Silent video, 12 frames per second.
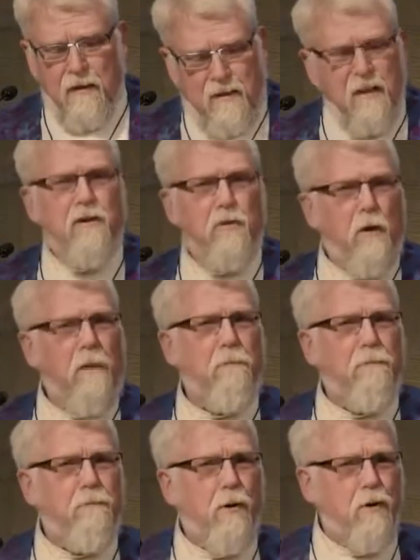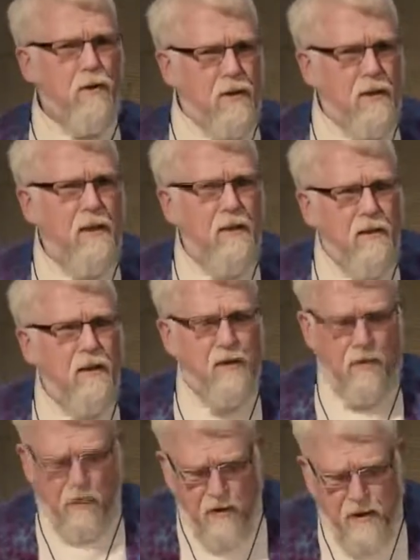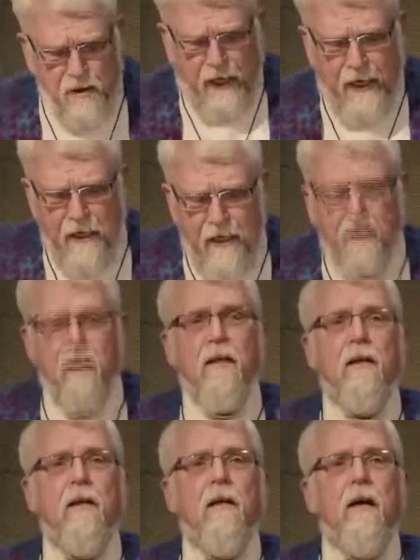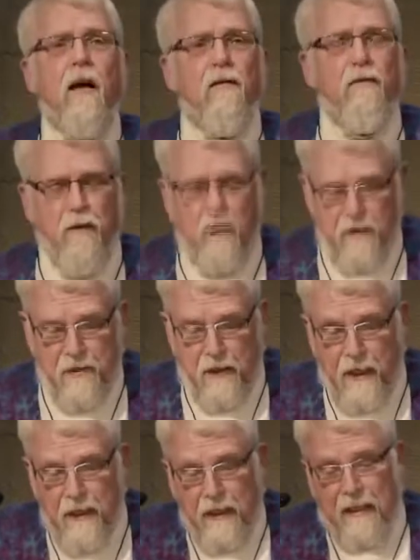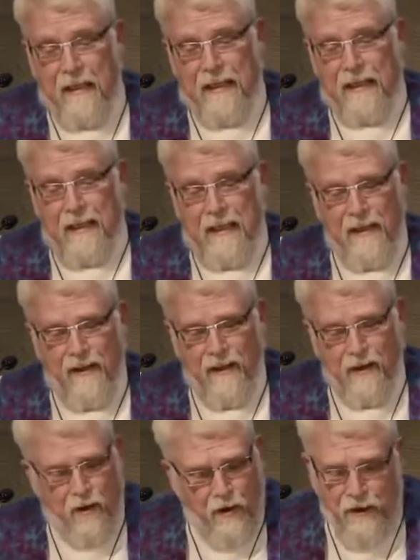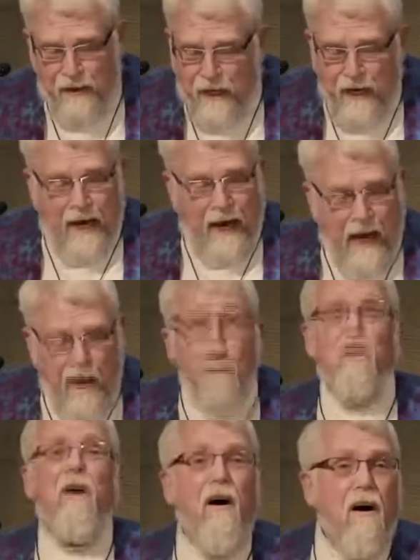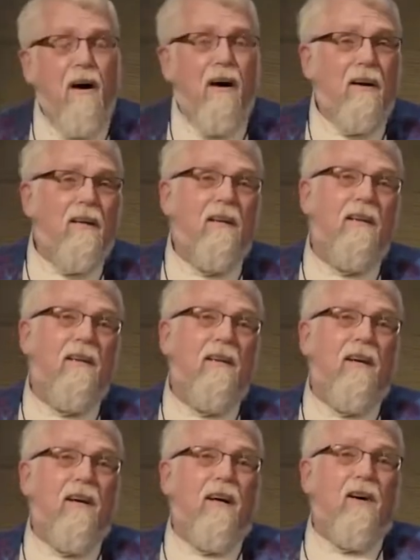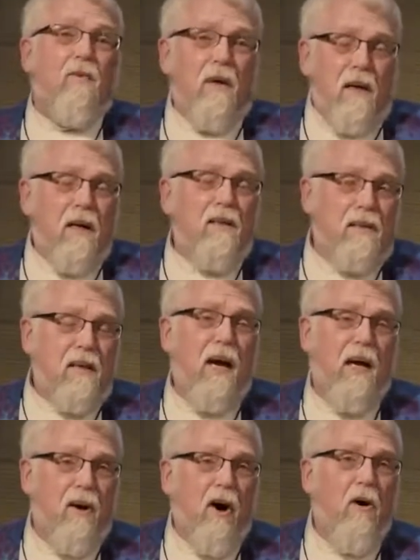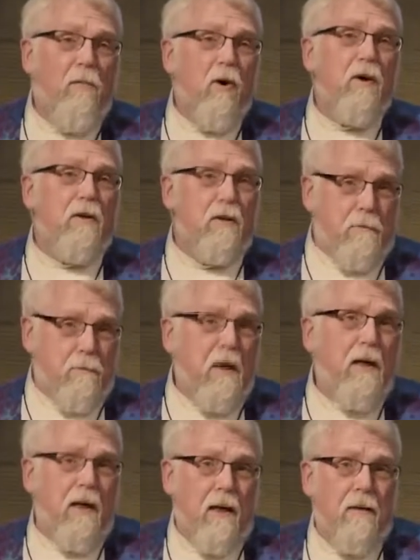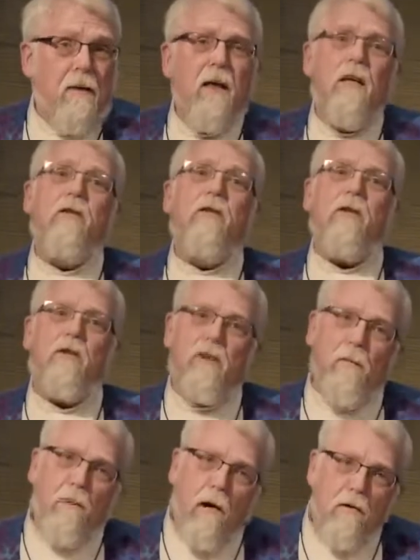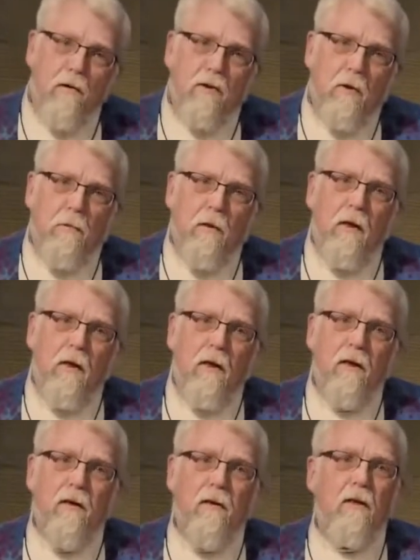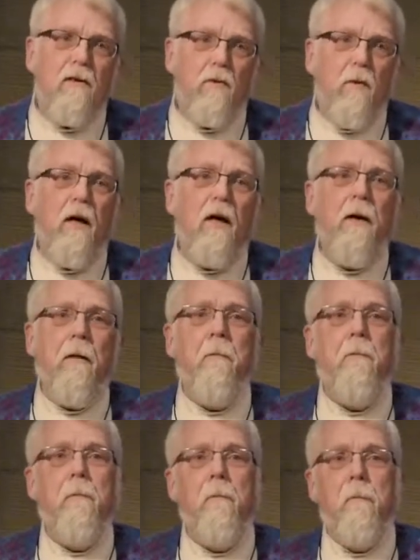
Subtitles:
Is this what Postinia looks like and feels like? Lord, how long will our stay-at-home orders be? Is it supposed to be this way?